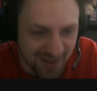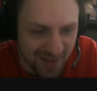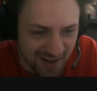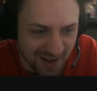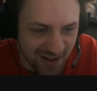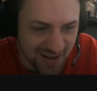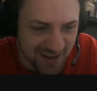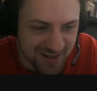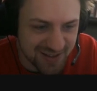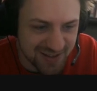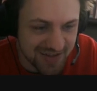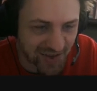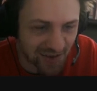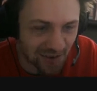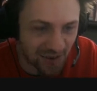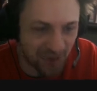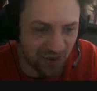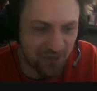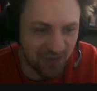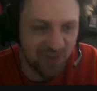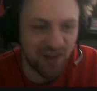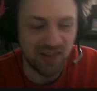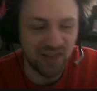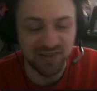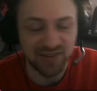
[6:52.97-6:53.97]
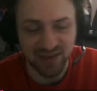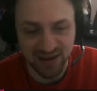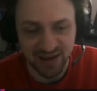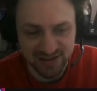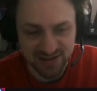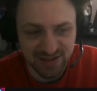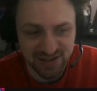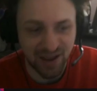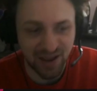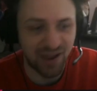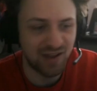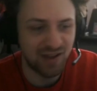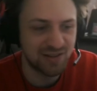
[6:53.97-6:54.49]
Solitaire
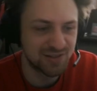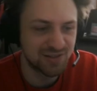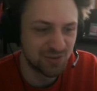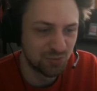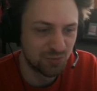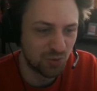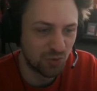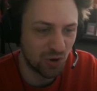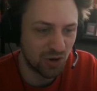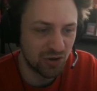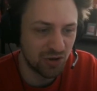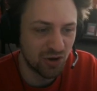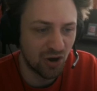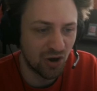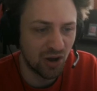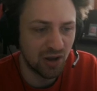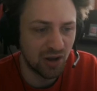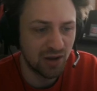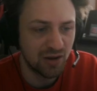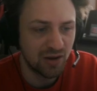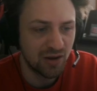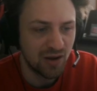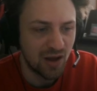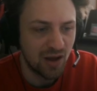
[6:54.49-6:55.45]
test hands and whatnot.